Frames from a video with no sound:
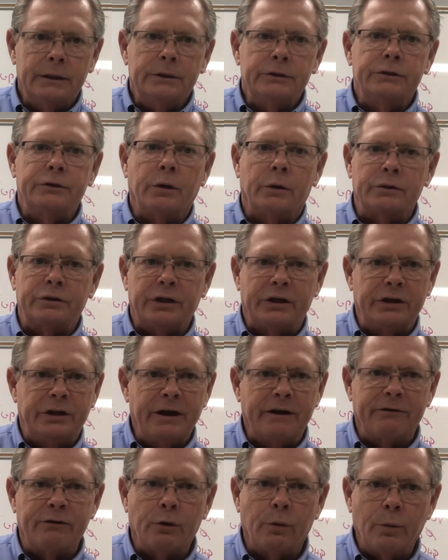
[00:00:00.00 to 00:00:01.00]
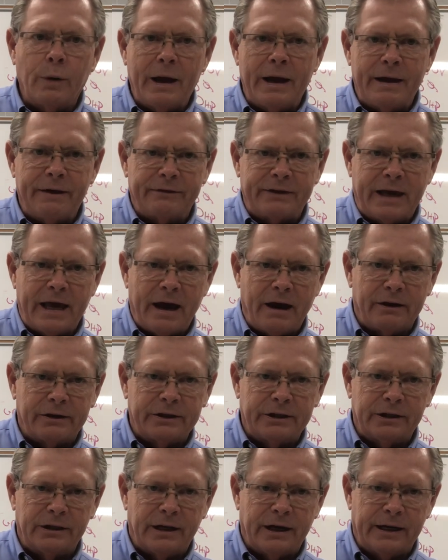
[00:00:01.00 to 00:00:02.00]
So it's a different way of
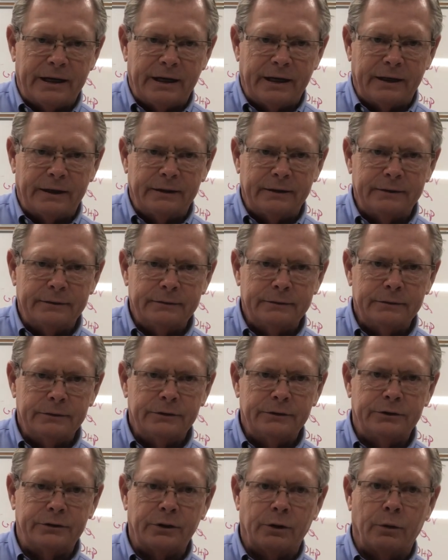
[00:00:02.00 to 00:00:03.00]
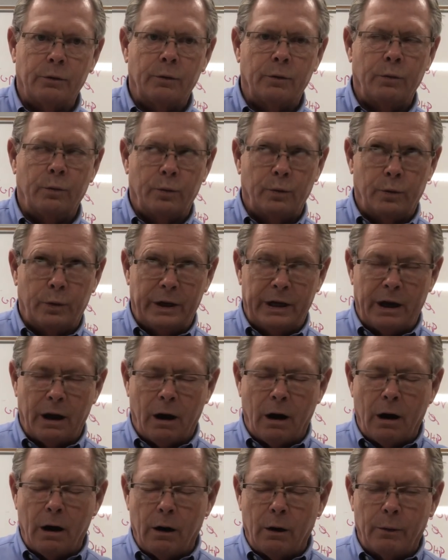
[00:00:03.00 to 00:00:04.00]
calculating. So we
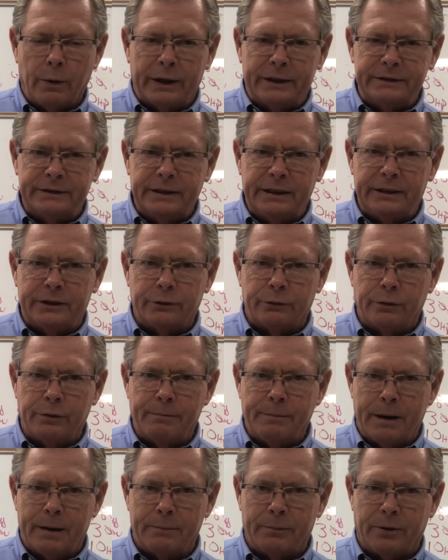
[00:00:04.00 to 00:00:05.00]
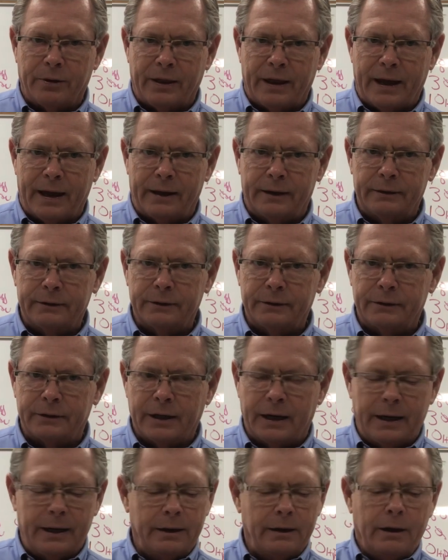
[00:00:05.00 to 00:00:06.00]
always need to remember that,
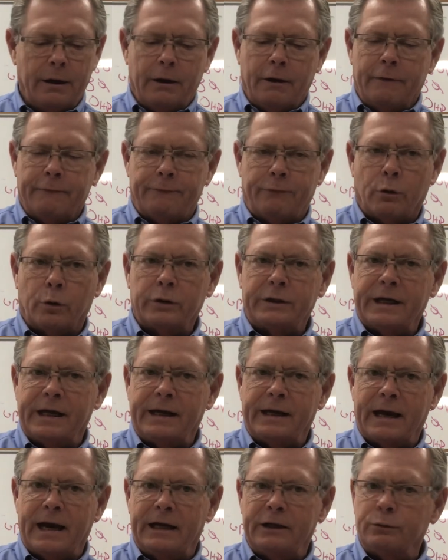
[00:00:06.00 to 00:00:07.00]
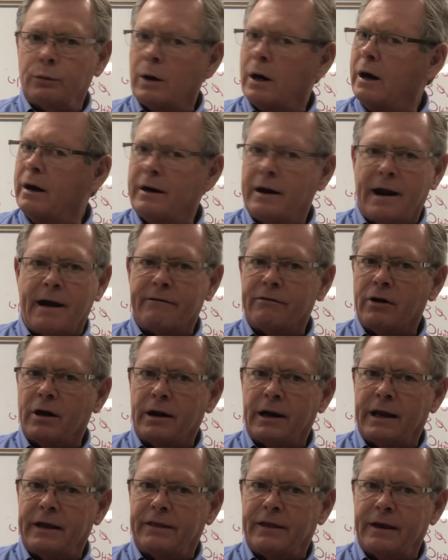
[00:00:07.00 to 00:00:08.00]
okay? 14 gauge wire never on
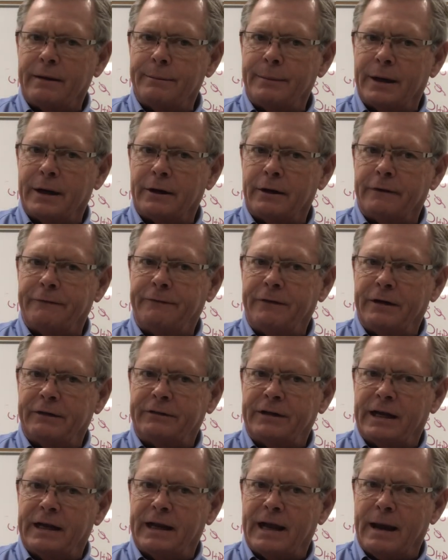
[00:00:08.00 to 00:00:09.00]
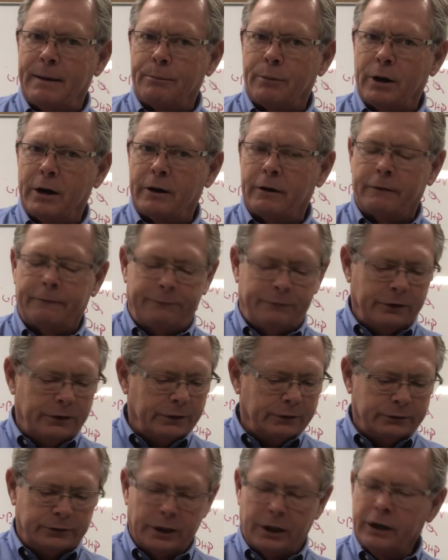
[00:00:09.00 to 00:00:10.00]
anything bigger than a 15 amp breaker or
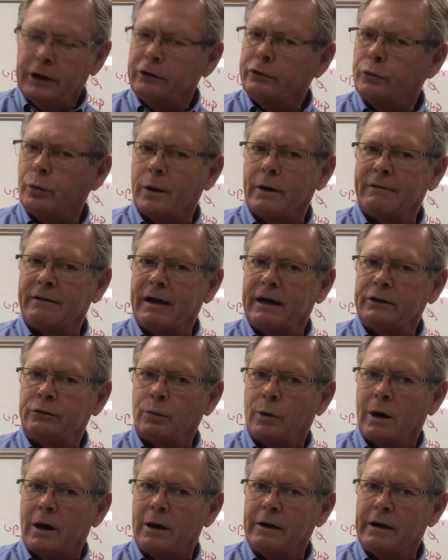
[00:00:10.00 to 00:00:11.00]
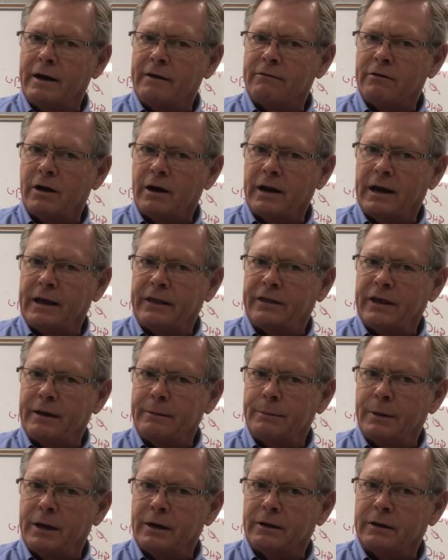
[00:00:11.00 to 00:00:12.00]
fuse. 12 gauge wire never on anything
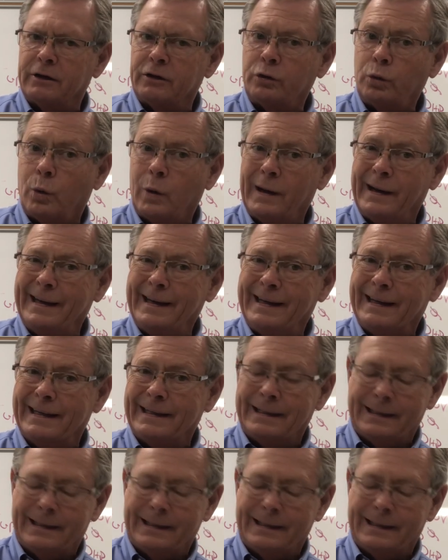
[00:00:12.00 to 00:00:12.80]
bigger than a 20.